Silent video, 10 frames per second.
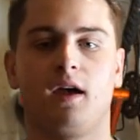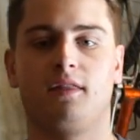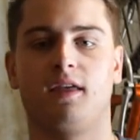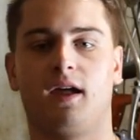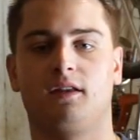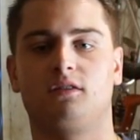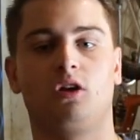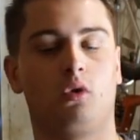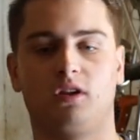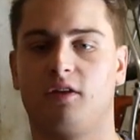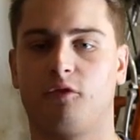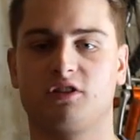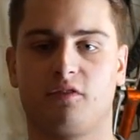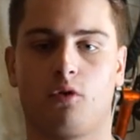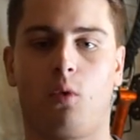And then the only
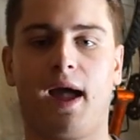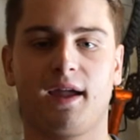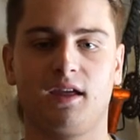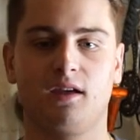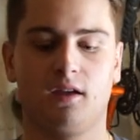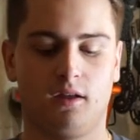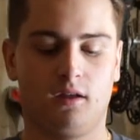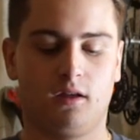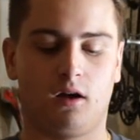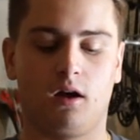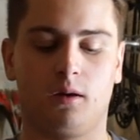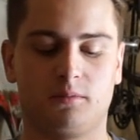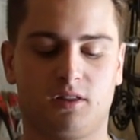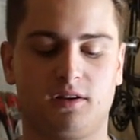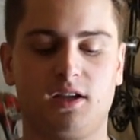difference of the wacky um,
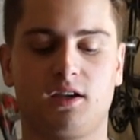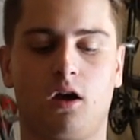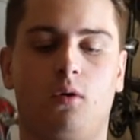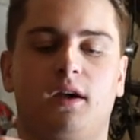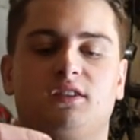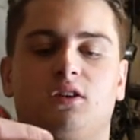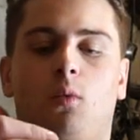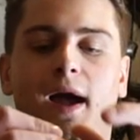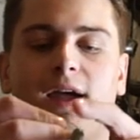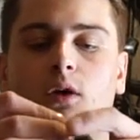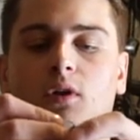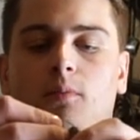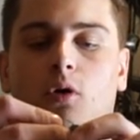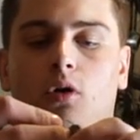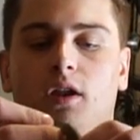to the Neko is a wacky when
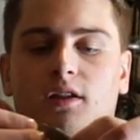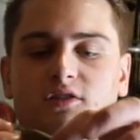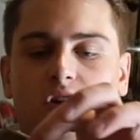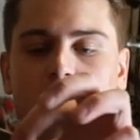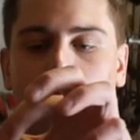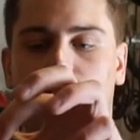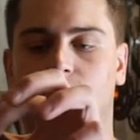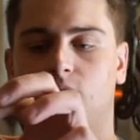you pull it, it's going to